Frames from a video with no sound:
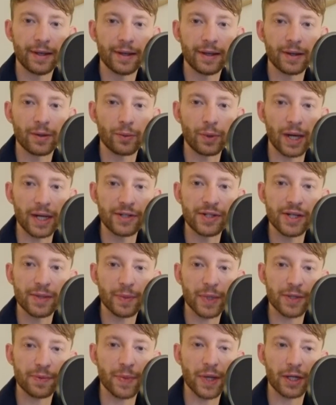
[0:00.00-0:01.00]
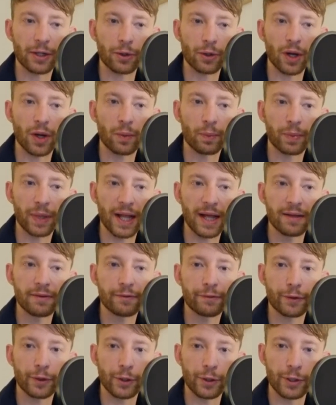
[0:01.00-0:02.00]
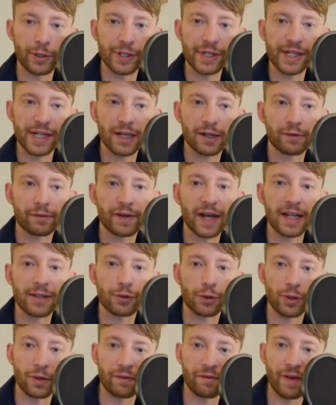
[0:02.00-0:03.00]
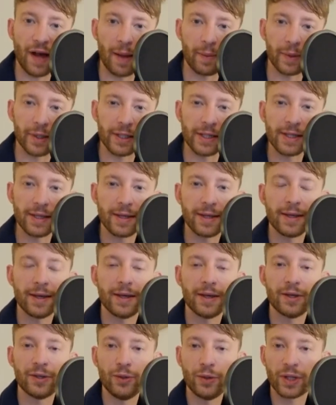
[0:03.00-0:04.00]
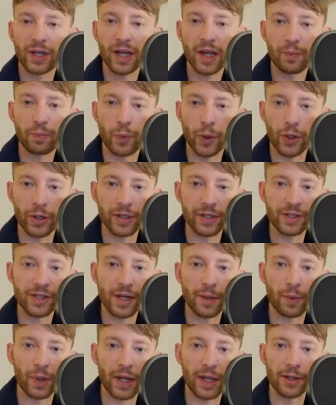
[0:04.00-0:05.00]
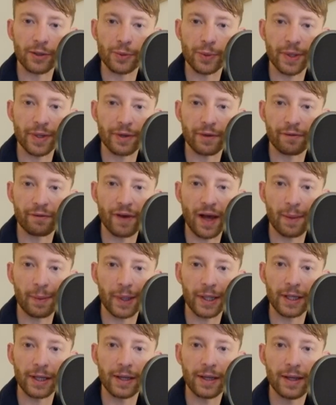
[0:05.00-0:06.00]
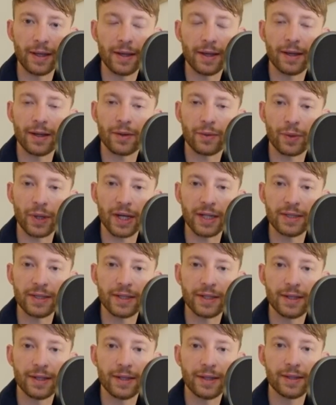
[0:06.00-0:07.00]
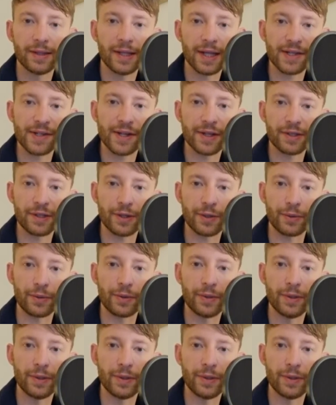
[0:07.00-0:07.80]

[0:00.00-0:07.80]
right? She must make her own plan for herself and her family. You cannot burden someone else with your family, right? That's on you.